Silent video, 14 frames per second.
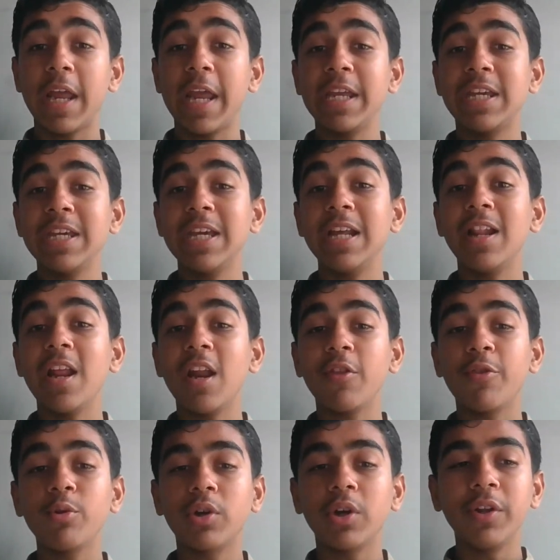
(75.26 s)
aka
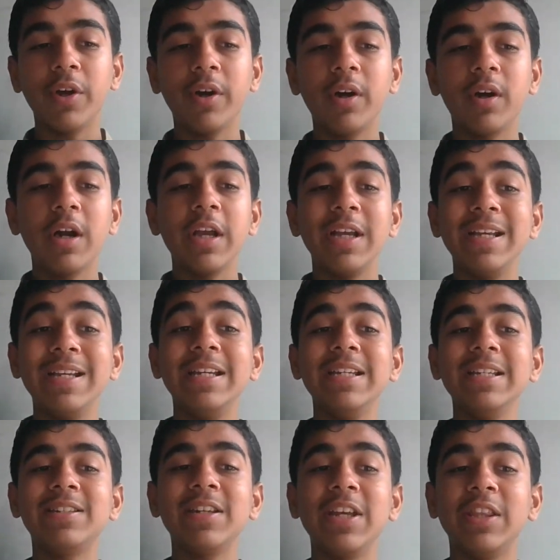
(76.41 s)
Laylatul Qadr,
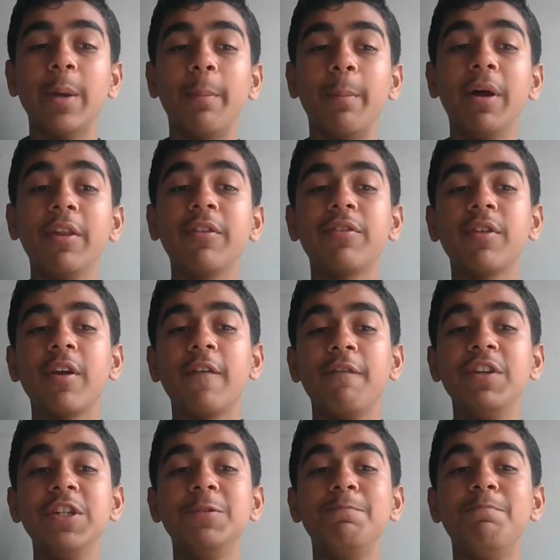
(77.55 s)
is in the month
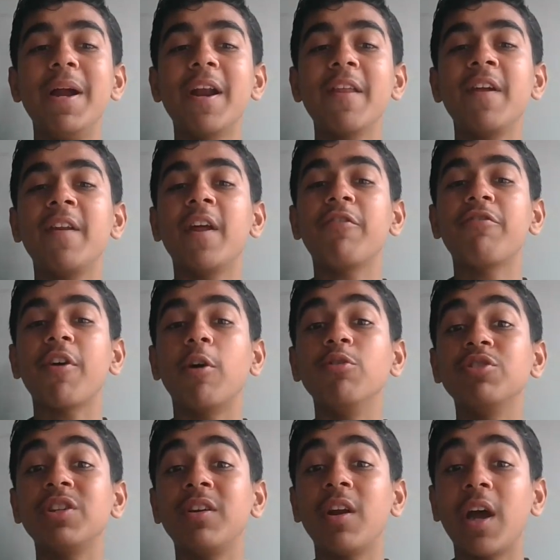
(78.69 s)
which is better than
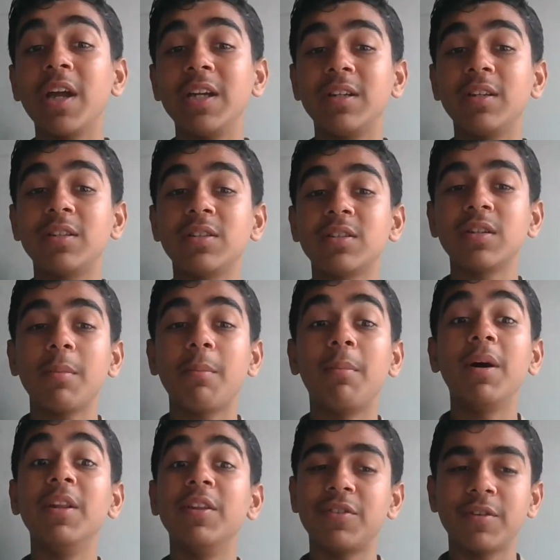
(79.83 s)
1,000
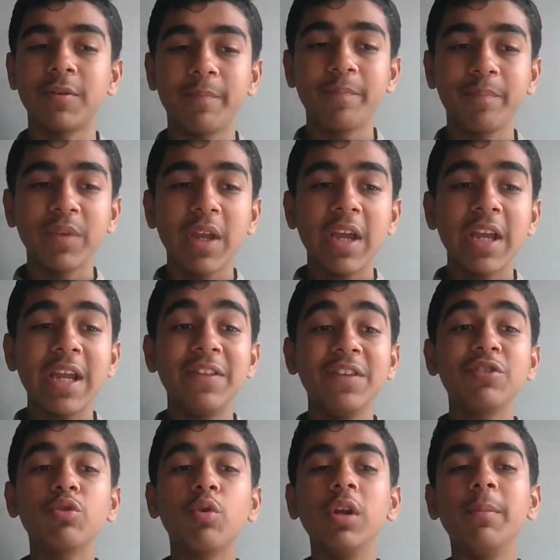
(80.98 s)
months. In
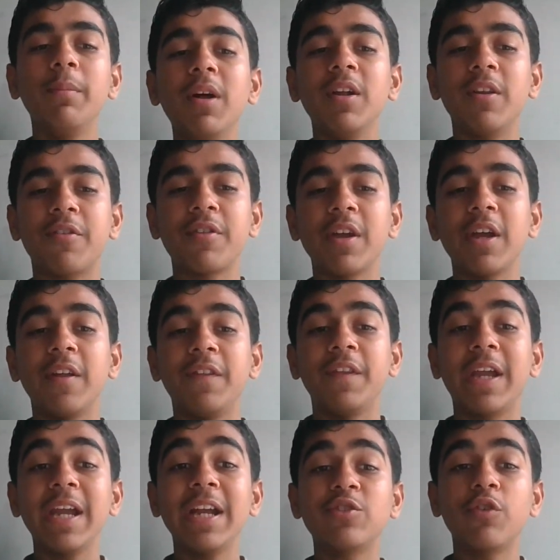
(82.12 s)
this holy month, the
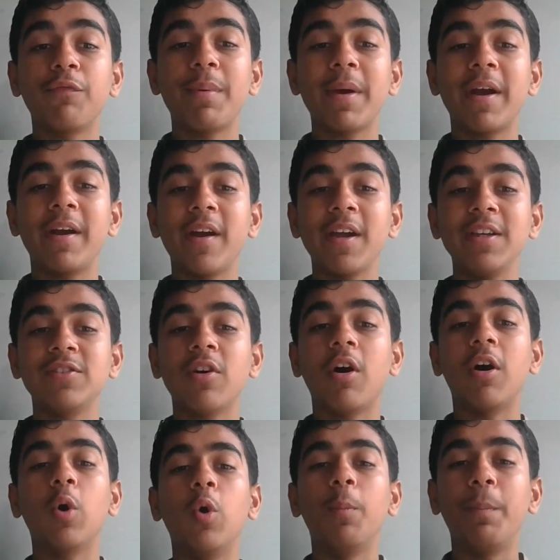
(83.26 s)
gates of paradise
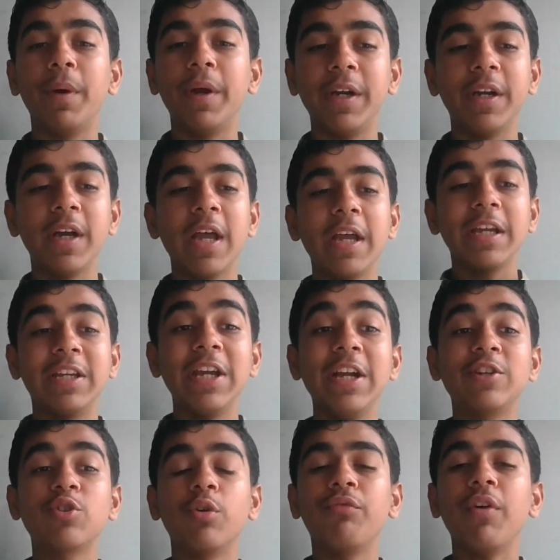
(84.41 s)
are opened,
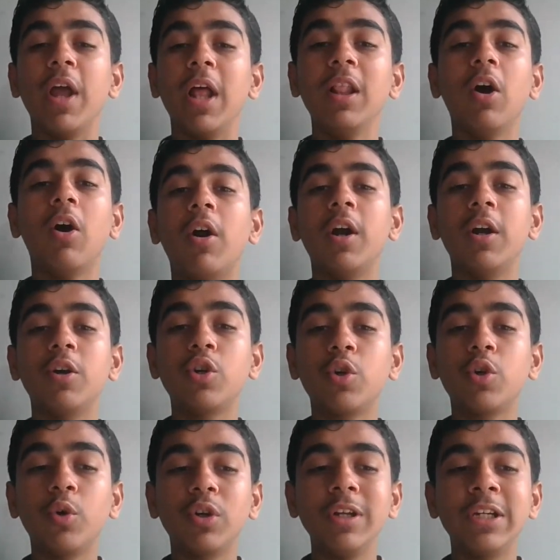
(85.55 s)
gates of hell are
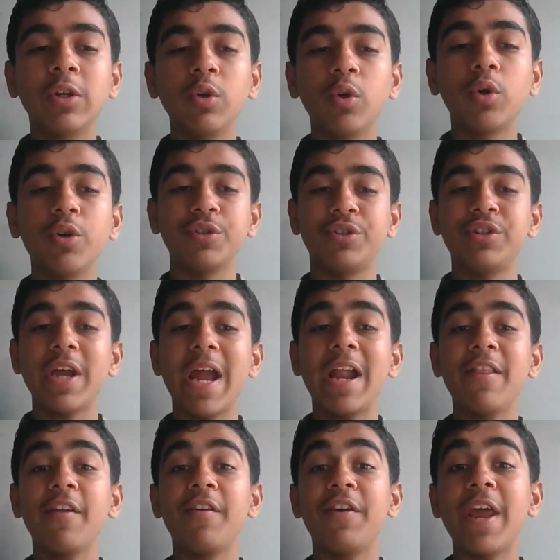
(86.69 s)
totally closed, and
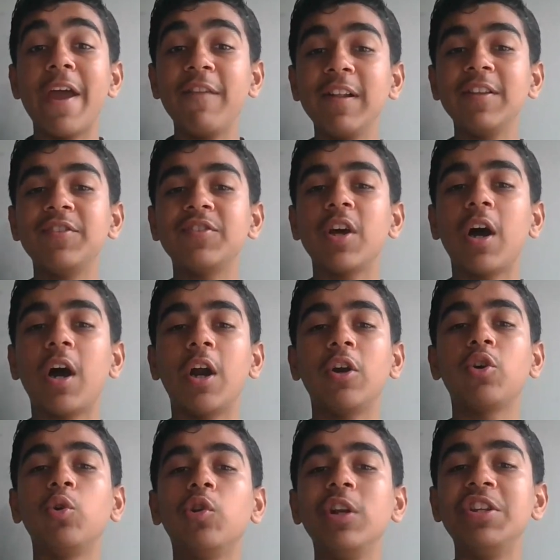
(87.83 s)
the devils are
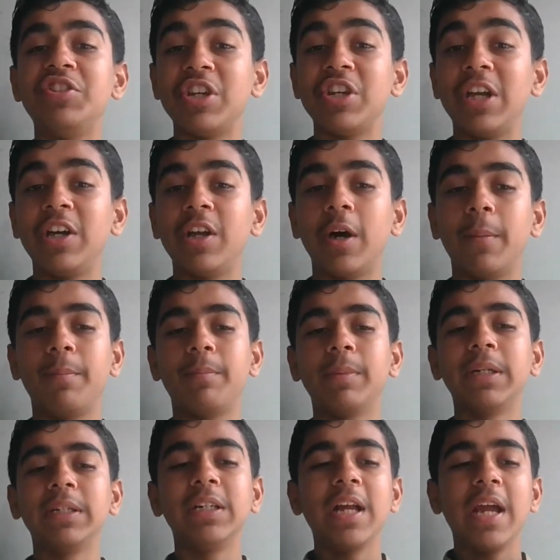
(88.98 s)
totally chained up.
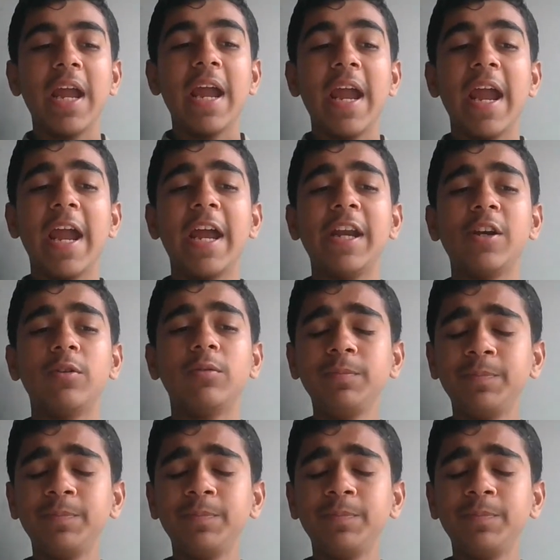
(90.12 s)
And